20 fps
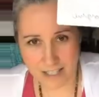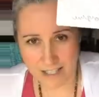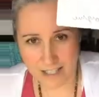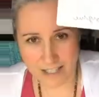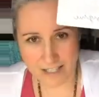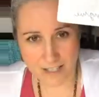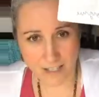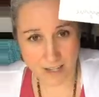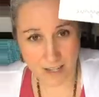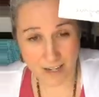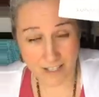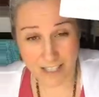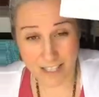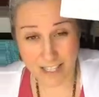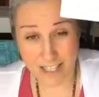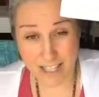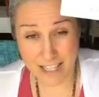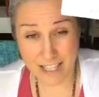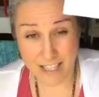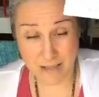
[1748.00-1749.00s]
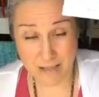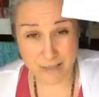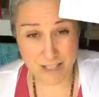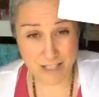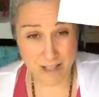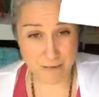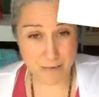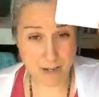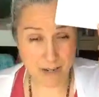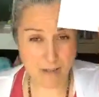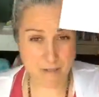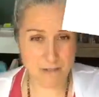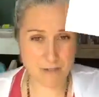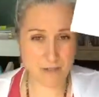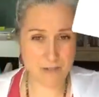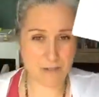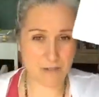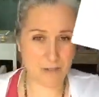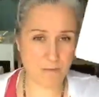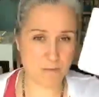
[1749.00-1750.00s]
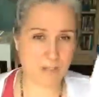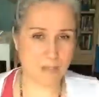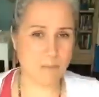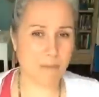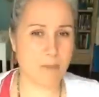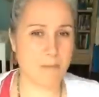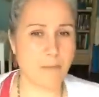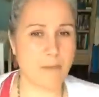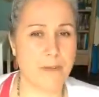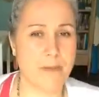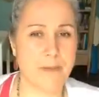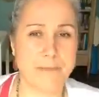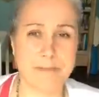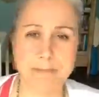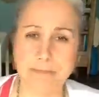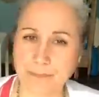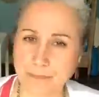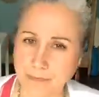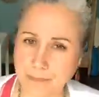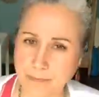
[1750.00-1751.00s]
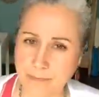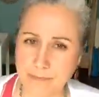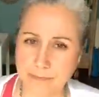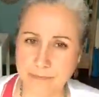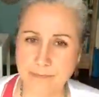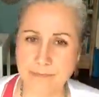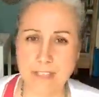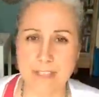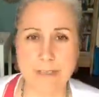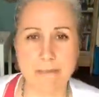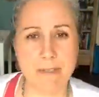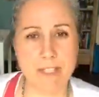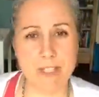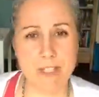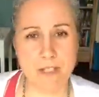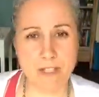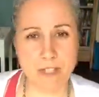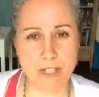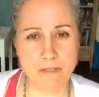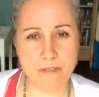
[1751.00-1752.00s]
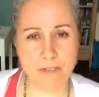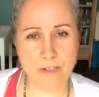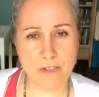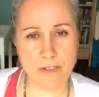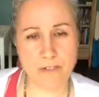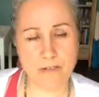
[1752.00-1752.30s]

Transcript: this card keeps coming up for so many people. Let me tune in for you,